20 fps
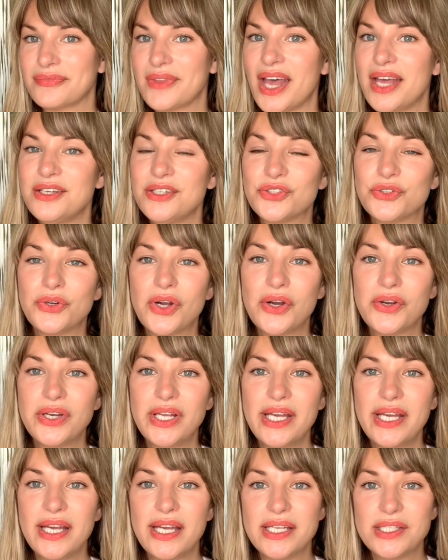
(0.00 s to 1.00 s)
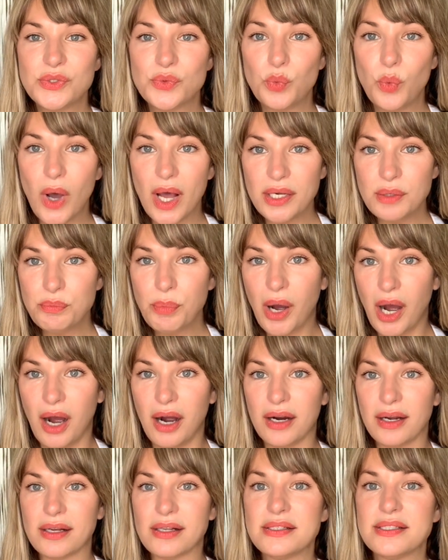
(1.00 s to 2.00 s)
A Negroni is one
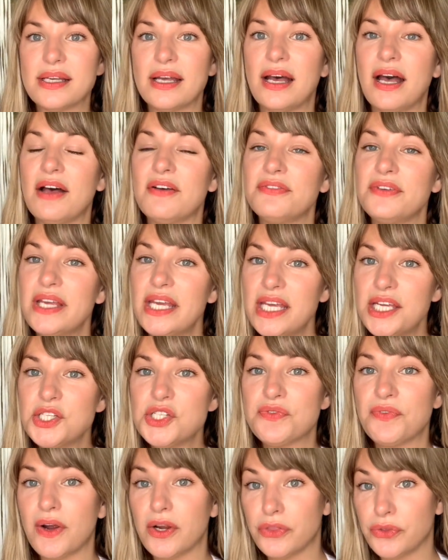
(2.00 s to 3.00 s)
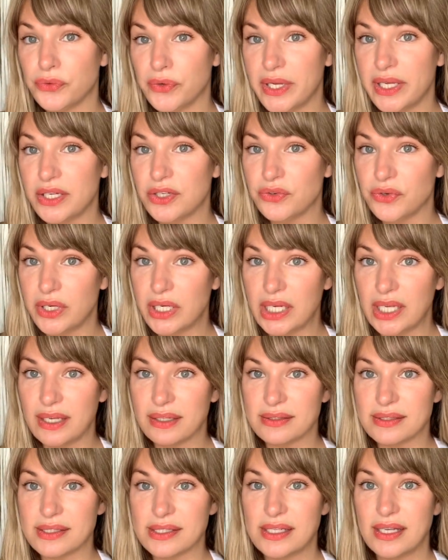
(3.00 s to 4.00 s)
part of each of our 3
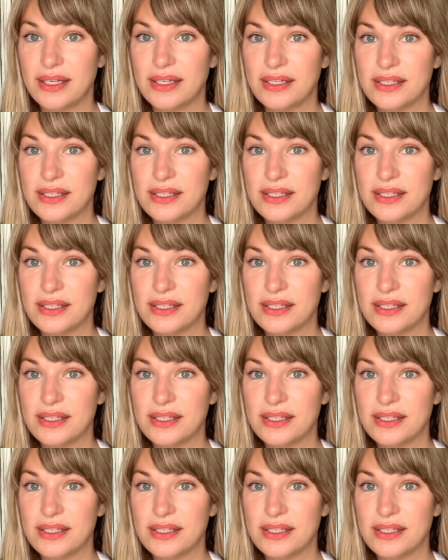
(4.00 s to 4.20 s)
ingredients,